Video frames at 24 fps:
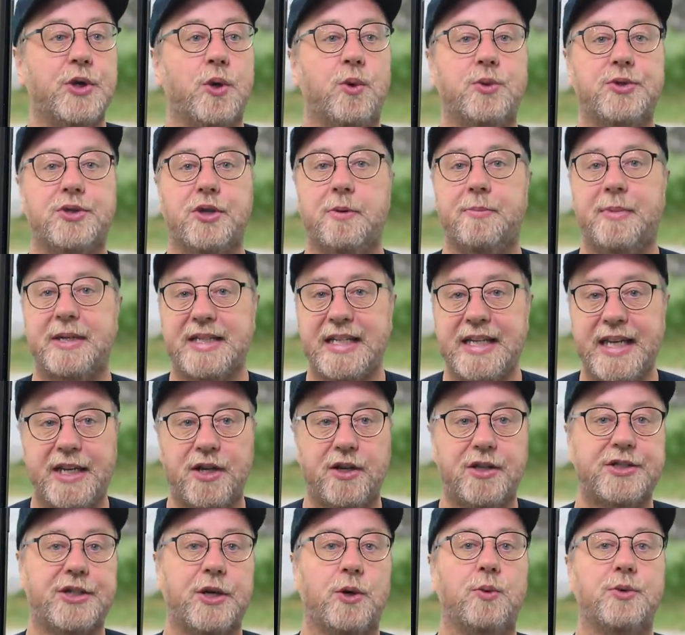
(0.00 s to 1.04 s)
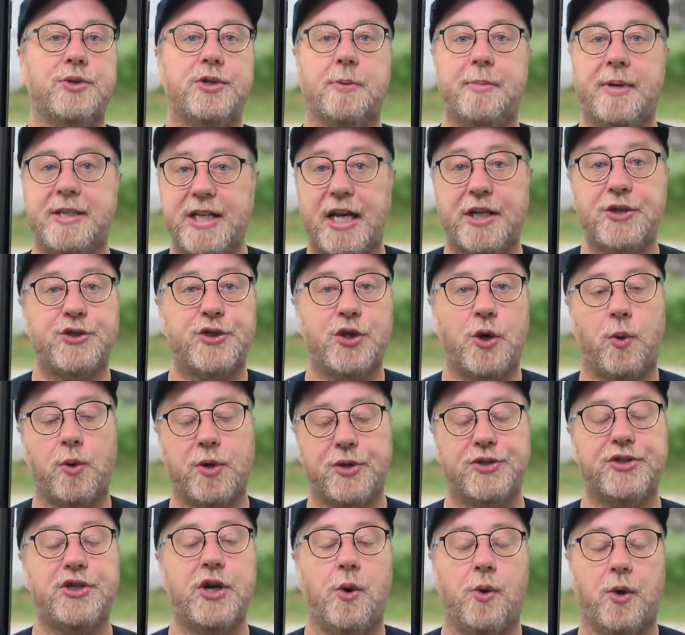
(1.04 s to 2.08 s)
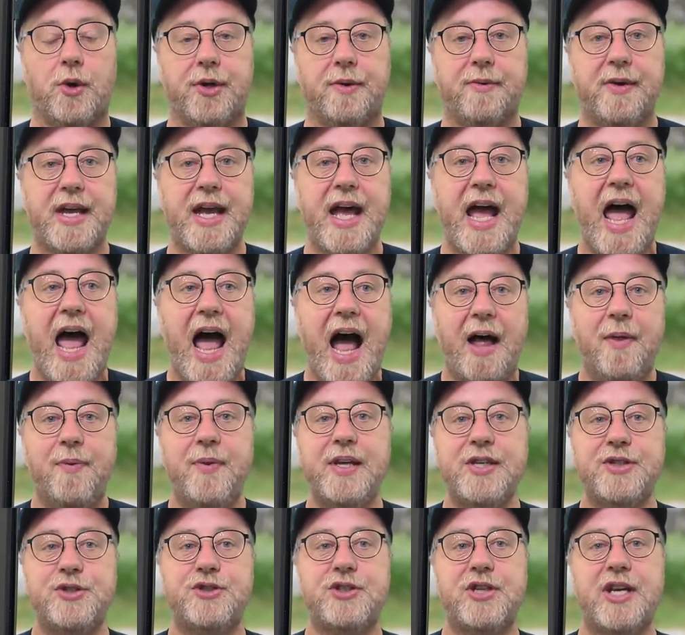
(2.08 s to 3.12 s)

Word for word: it also means Linux, it also means and so on and so on. And this